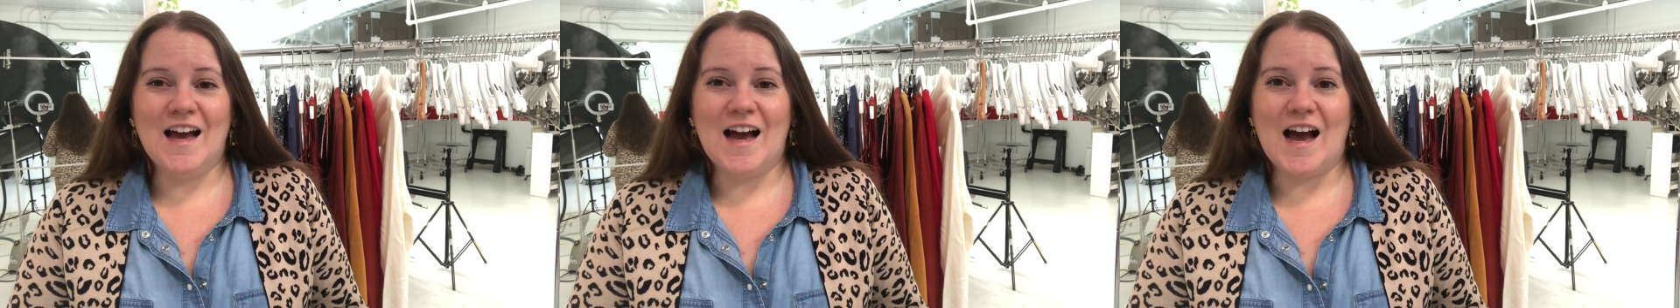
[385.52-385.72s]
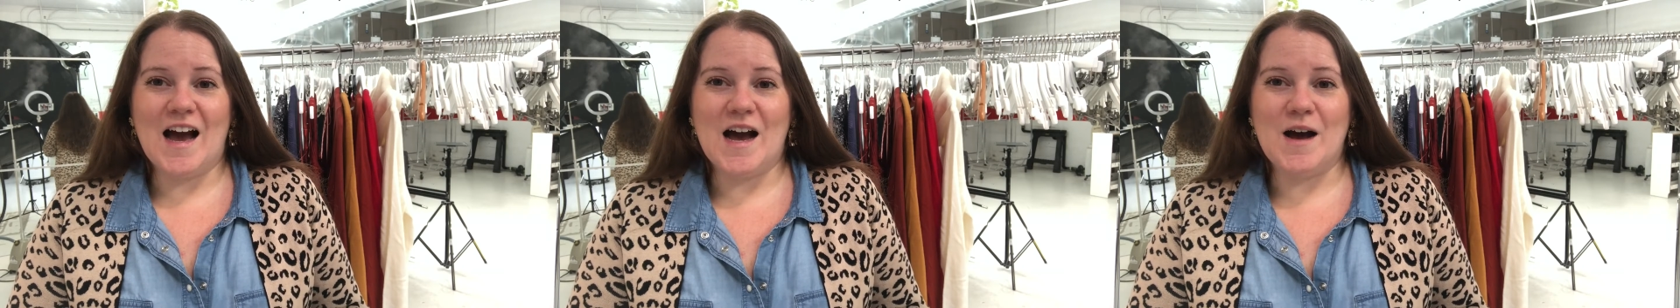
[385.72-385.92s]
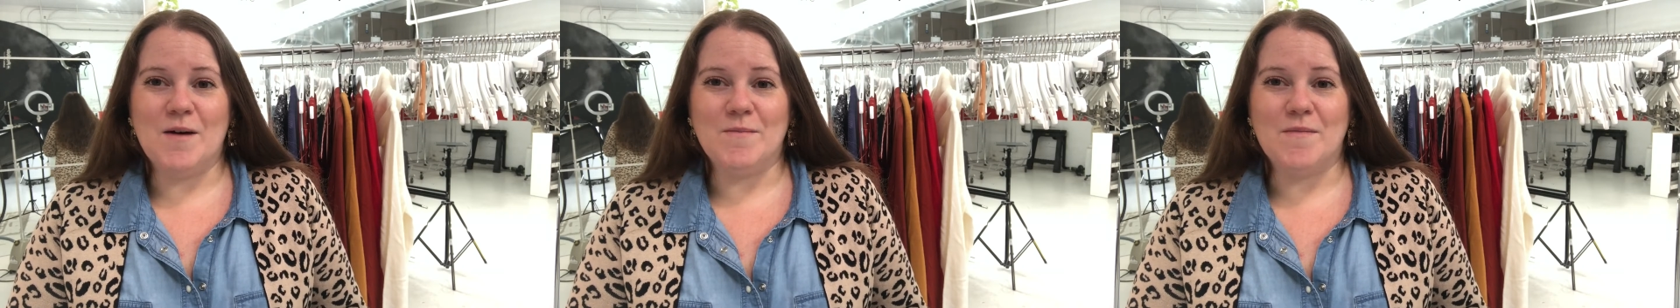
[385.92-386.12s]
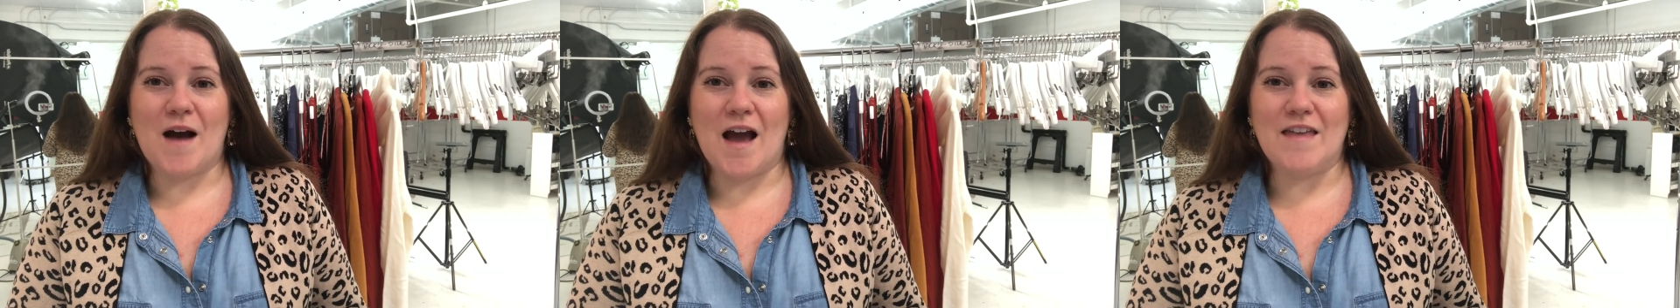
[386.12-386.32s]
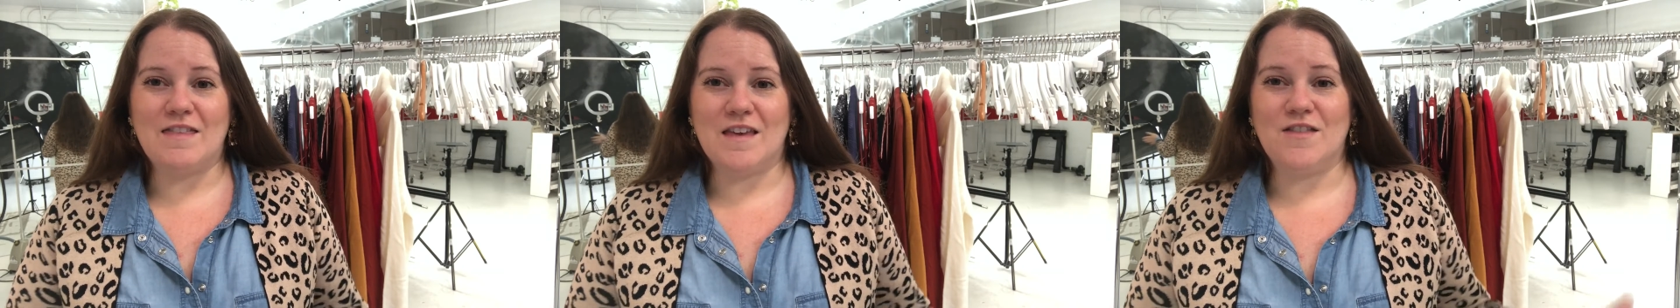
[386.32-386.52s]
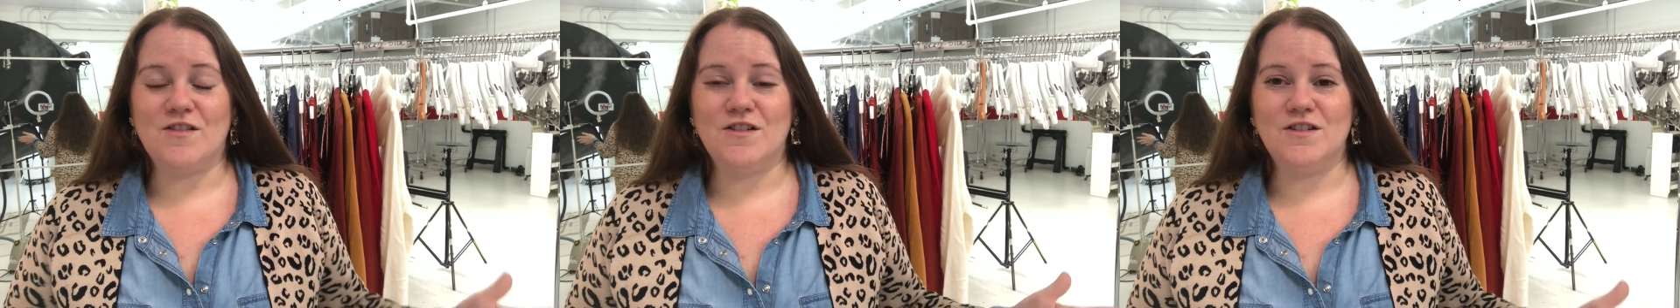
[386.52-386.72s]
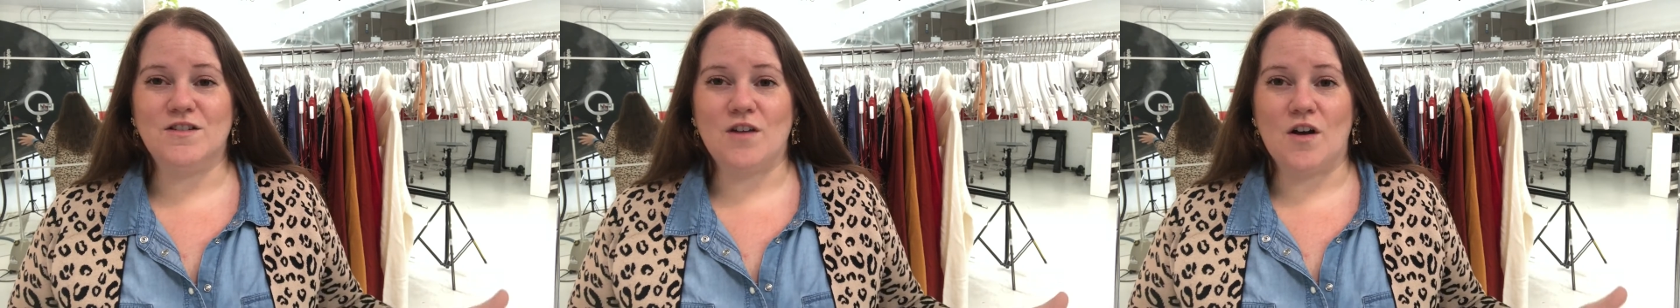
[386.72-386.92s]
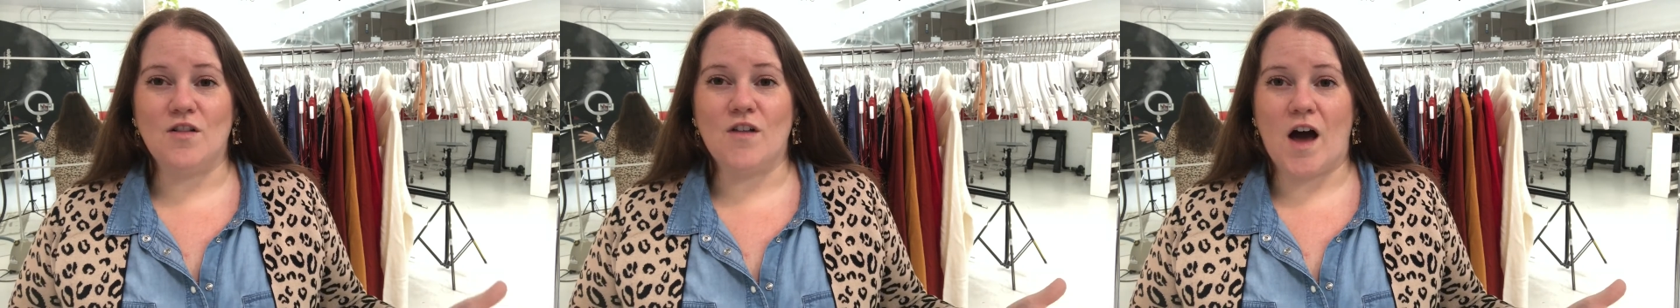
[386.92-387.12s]
I think there's
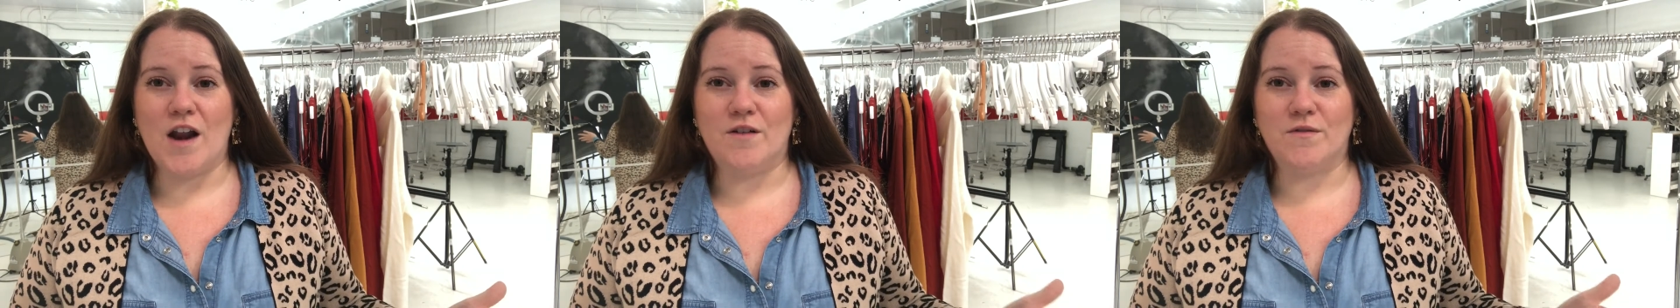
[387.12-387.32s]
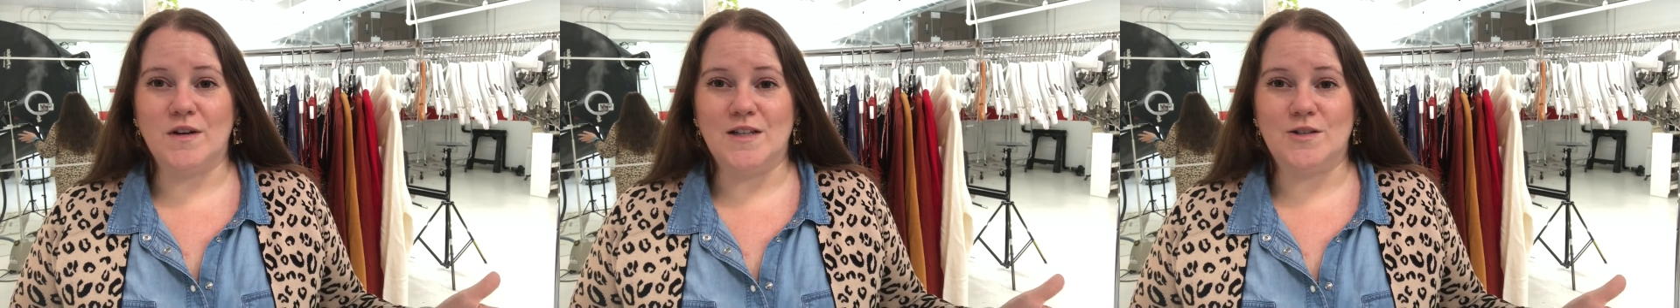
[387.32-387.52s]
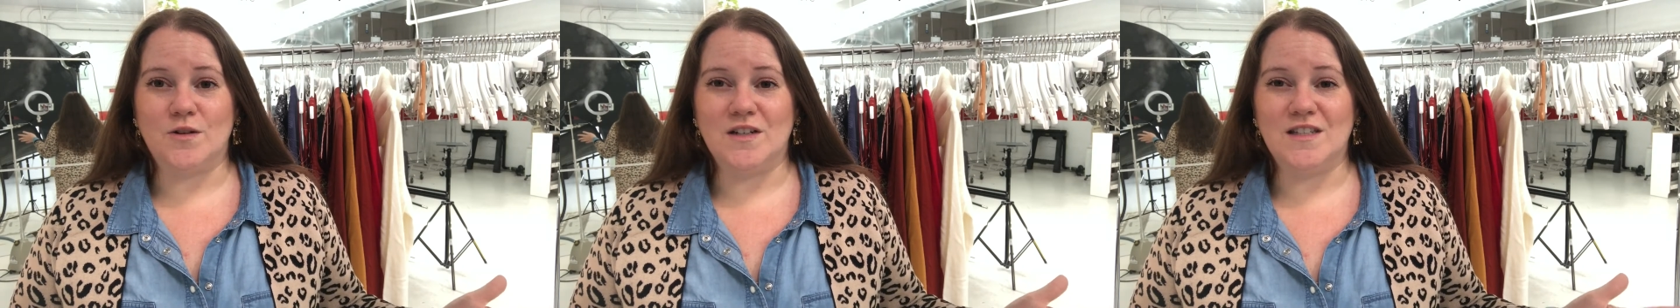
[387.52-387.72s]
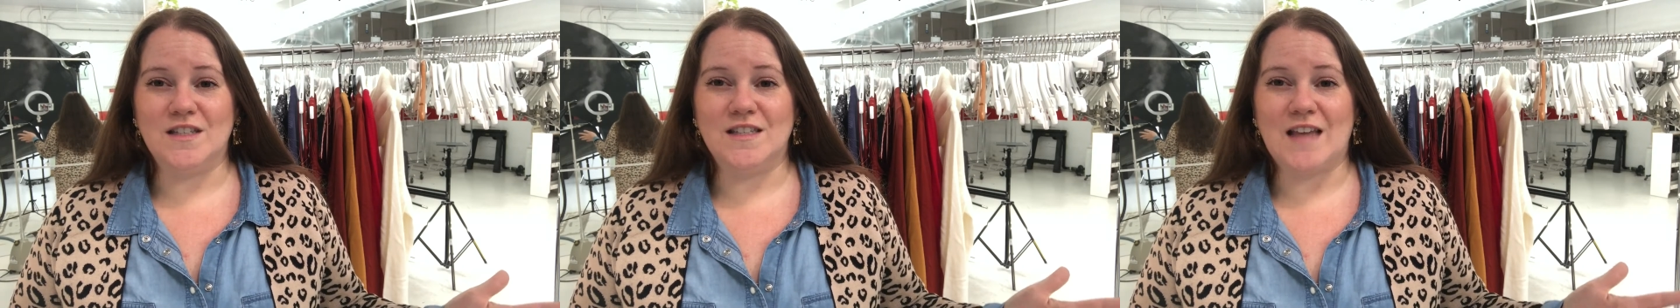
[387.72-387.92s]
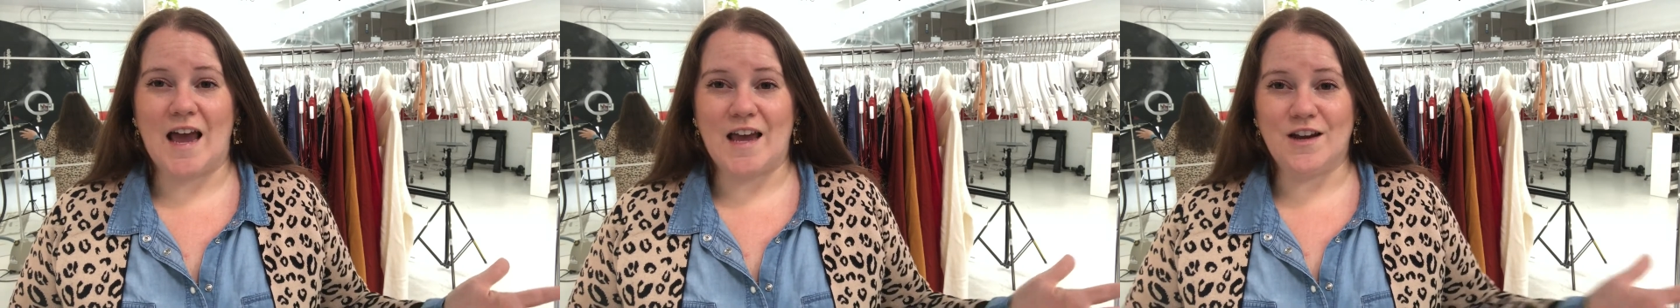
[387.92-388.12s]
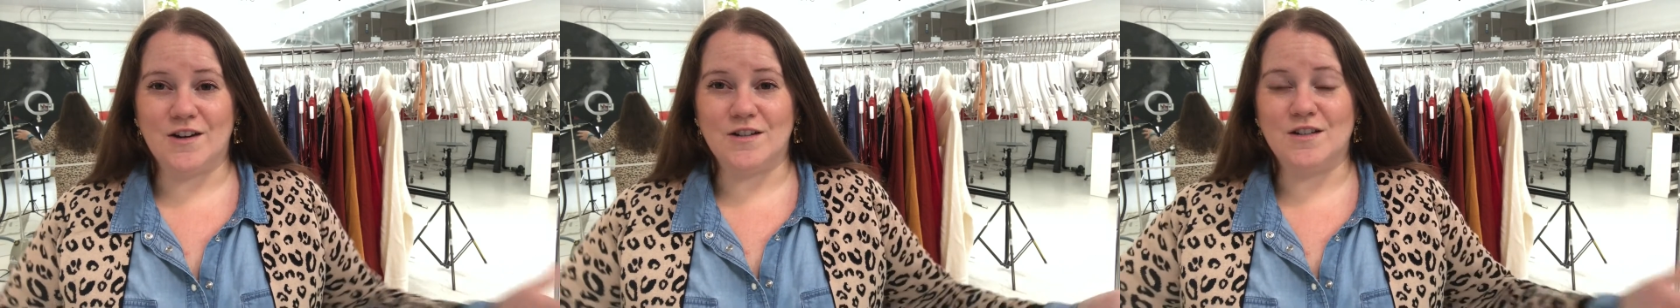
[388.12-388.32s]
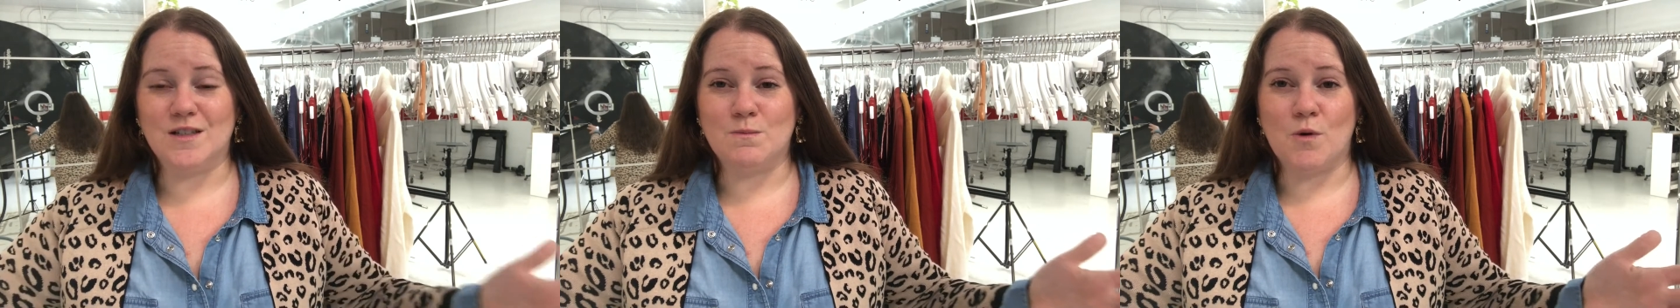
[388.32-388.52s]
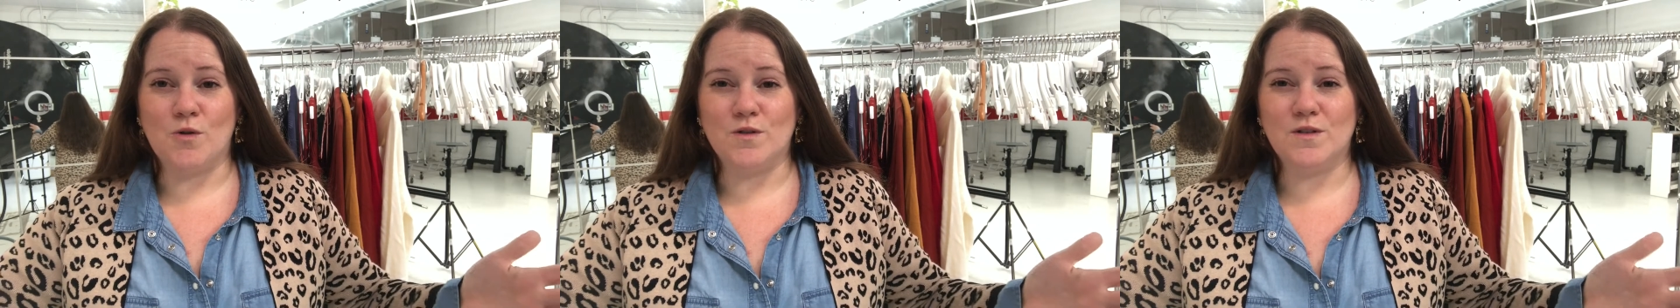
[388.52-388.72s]
a lot of resources at your
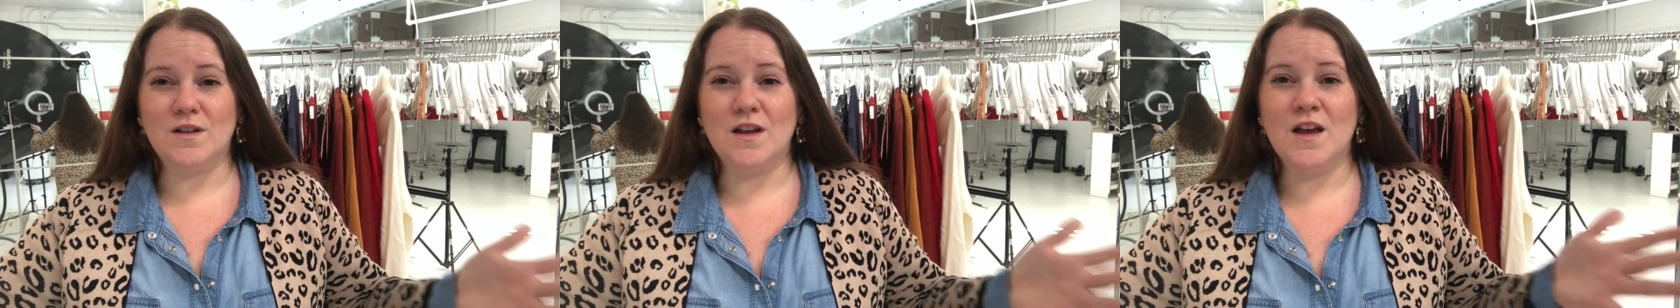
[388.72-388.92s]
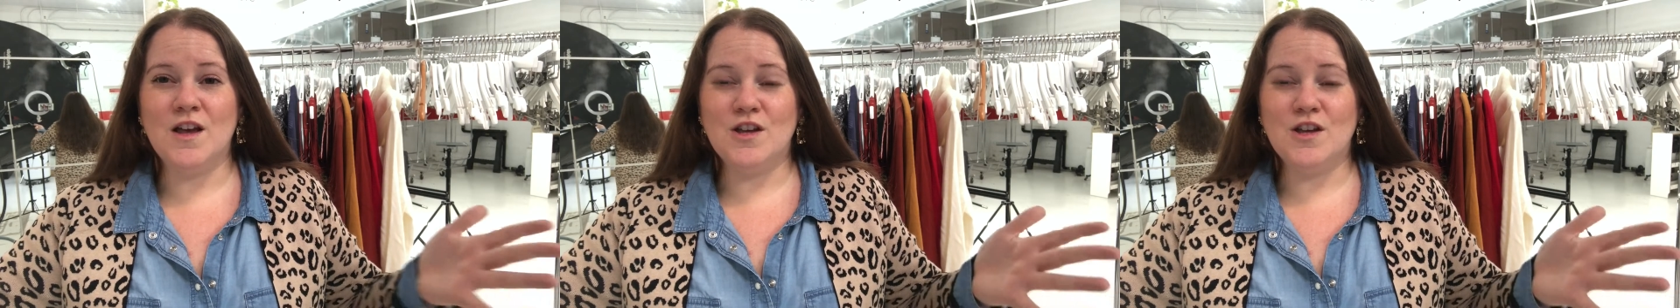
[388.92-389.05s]
disposal.